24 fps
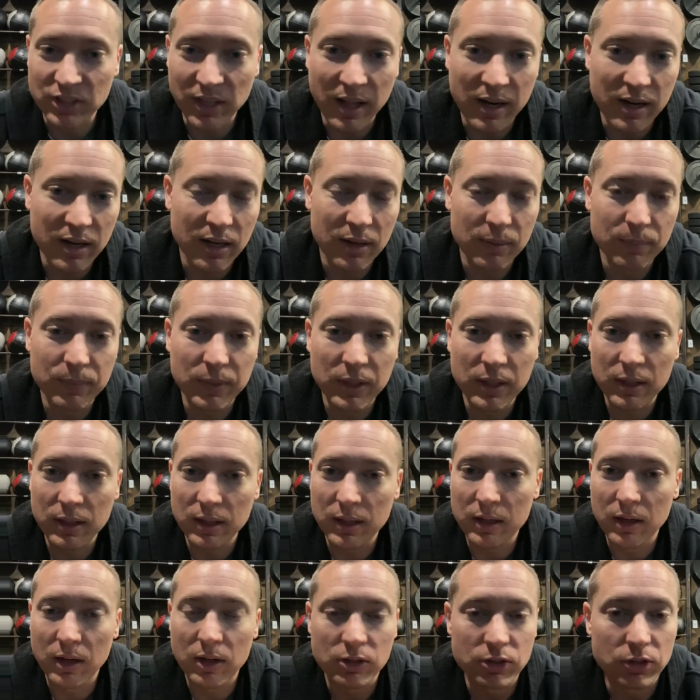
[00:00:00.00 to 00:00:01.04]
that up
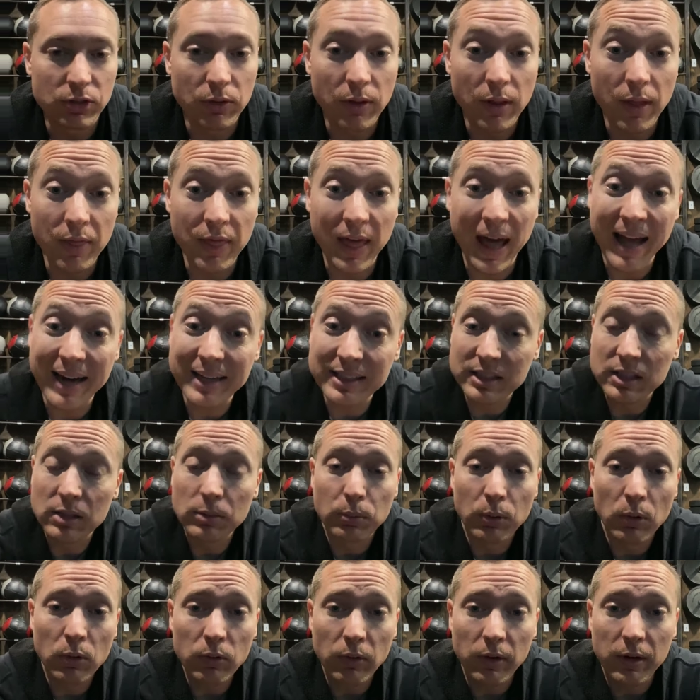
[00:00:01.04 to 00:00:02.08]
and understood that that is the
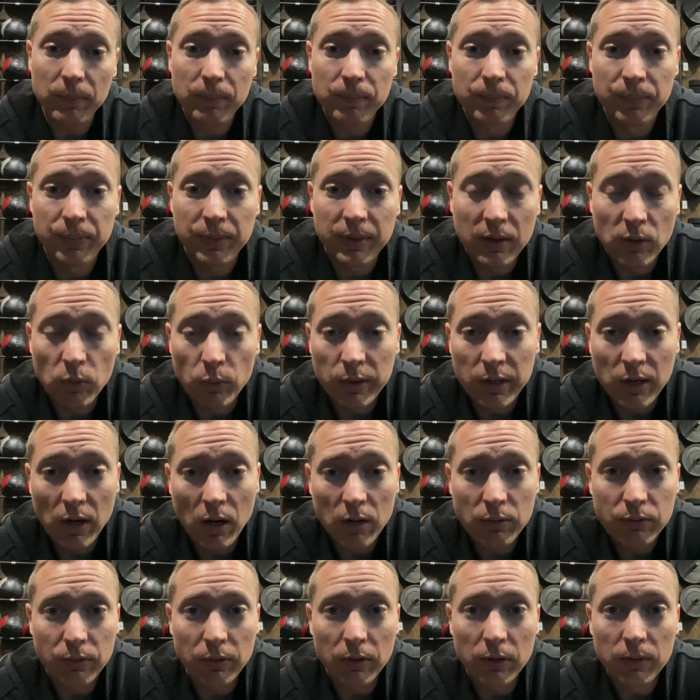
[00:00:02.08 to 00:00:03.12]
program that we
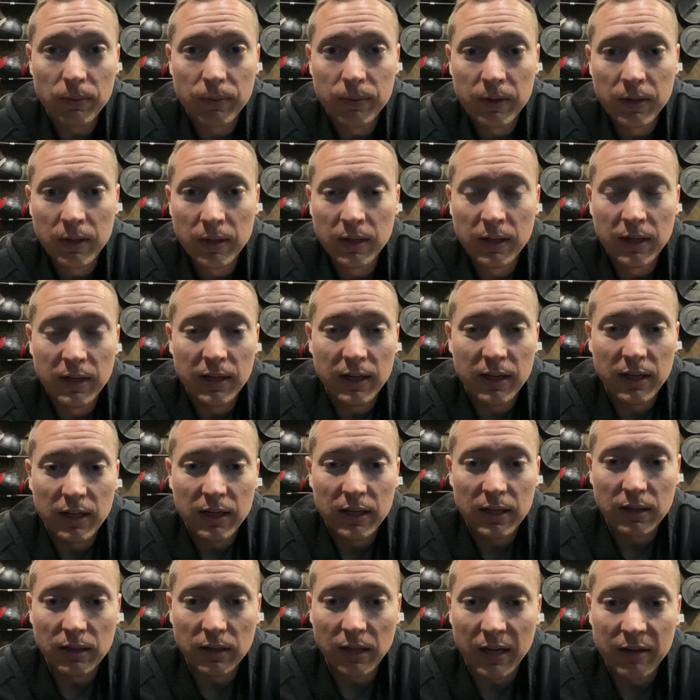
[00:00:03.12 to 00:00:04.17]
offer,
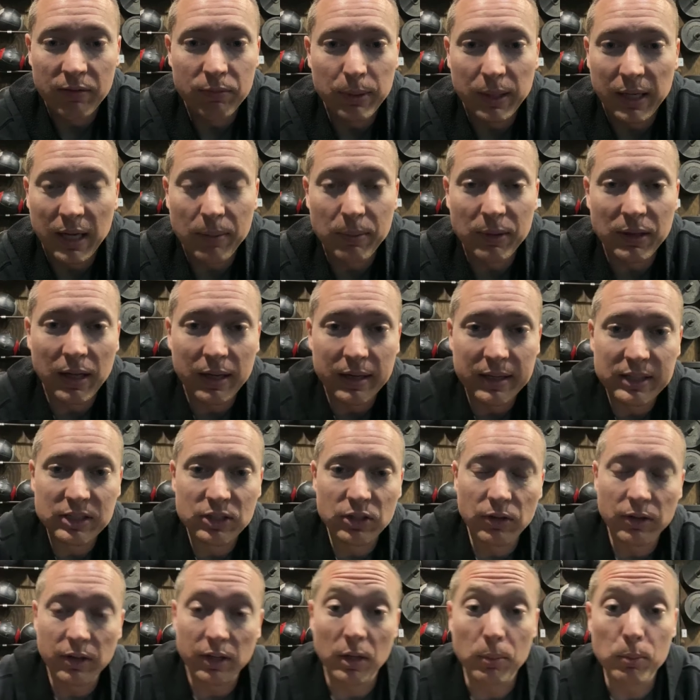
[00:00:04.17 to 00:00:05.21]
life became a lot
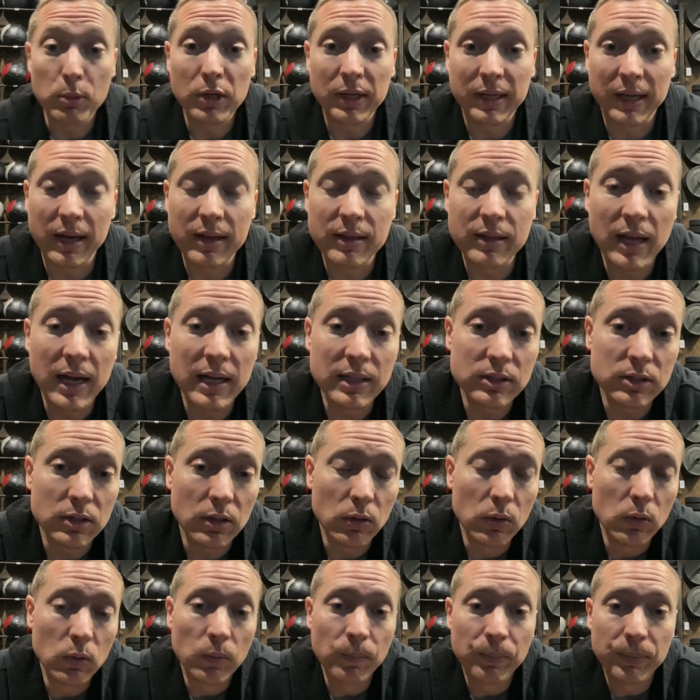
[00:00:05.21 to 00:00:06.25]
easier to communicate that.
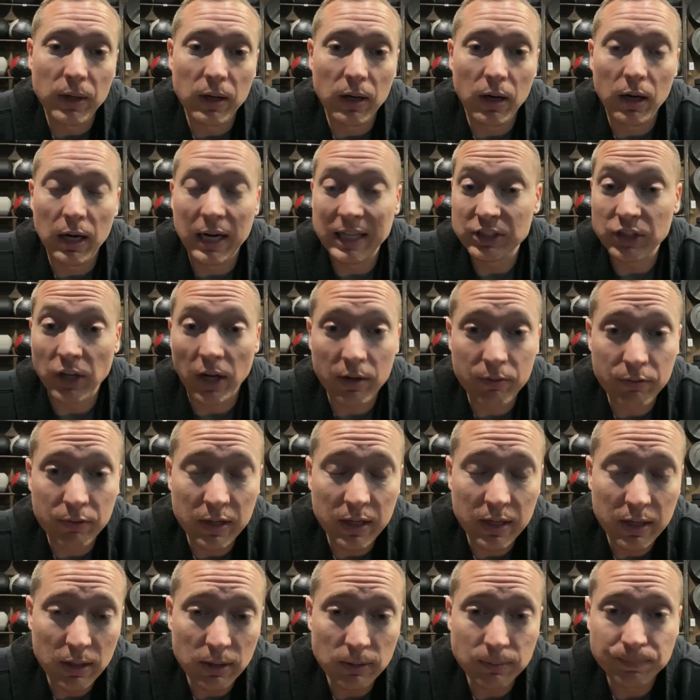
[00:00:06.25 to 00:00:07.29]
So I shot a
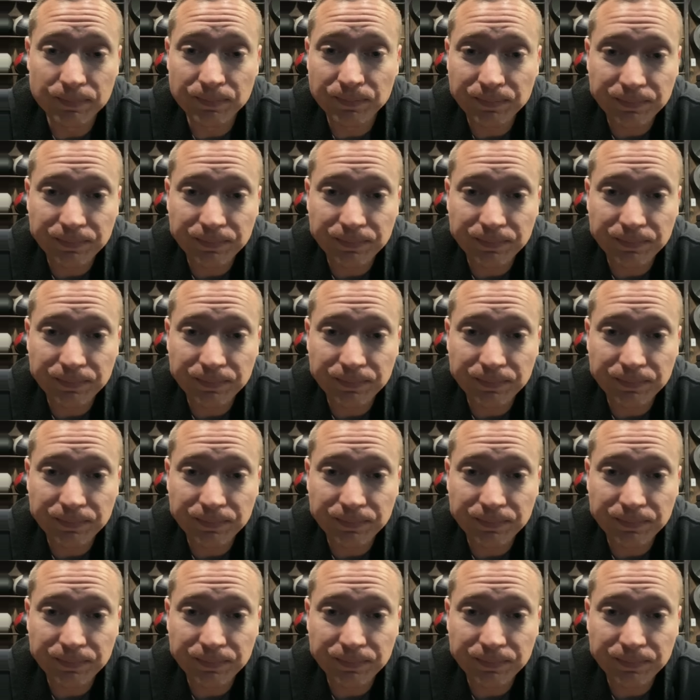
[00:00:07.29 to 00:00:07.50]
video